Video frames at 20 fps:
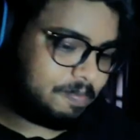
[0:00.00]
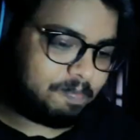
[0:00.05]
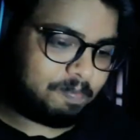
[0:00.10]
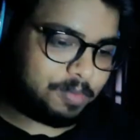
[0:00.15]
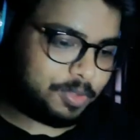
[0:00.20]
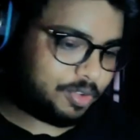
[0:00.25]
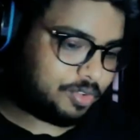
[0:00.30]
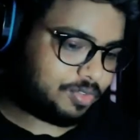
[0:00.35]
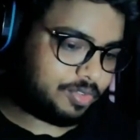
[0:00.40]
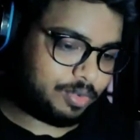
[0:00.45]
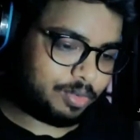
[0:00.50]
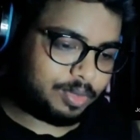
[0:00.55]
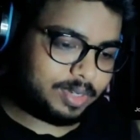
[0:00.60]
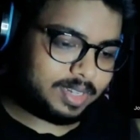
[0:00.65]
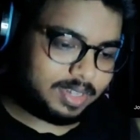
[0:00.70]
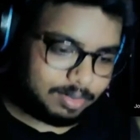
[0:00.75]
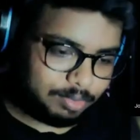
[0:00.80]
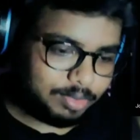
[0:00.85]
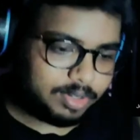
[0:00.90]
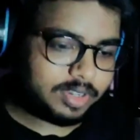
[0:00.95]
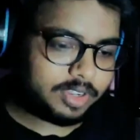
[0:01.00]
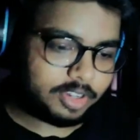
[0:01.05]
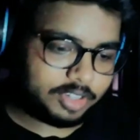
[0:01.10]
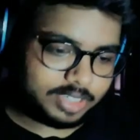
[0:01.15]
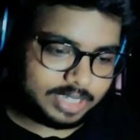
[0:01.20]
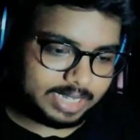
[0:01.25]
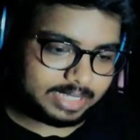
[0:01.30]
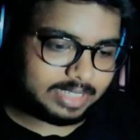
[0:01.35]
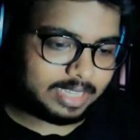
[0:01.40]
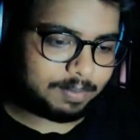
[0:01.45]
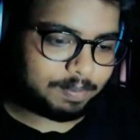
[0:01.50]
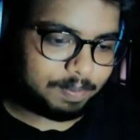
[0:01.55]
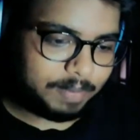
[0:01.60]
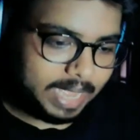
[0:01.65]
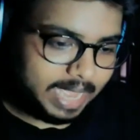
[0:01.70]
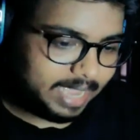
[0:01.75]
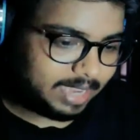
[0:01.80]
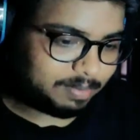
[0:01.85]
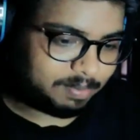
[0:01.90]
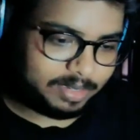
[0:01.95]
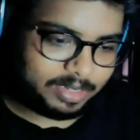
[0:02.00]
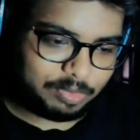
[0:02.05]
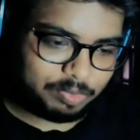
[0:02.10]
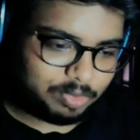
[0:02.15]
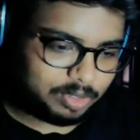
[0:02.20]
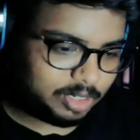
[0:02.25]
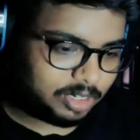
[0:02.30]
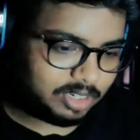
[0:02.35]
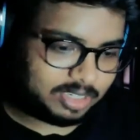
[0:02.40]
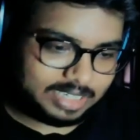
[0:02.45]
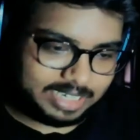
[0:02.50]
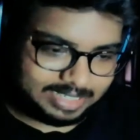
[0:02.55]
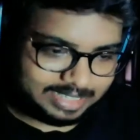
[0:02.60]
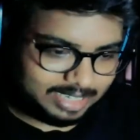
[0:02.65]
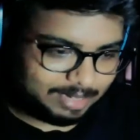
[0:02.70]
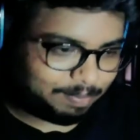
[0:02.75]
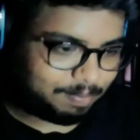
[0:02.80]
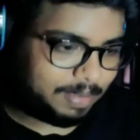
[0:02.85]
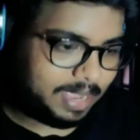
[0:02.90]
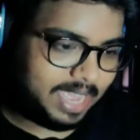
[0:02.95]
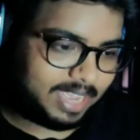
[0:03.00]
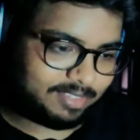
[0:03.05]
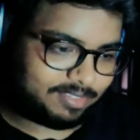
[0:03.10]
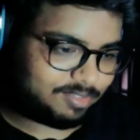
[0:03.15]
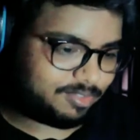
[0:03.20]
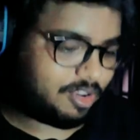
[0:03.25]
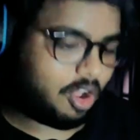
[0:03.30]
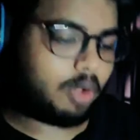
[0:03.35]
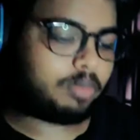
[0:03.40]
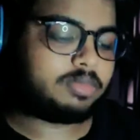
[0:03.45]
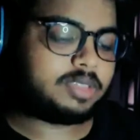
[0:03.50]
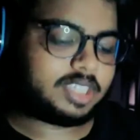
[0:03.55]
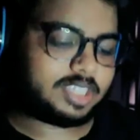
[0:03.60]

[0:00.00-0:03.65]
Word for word: Beautiful. We're gonna take that back, man. We're gonna take that back from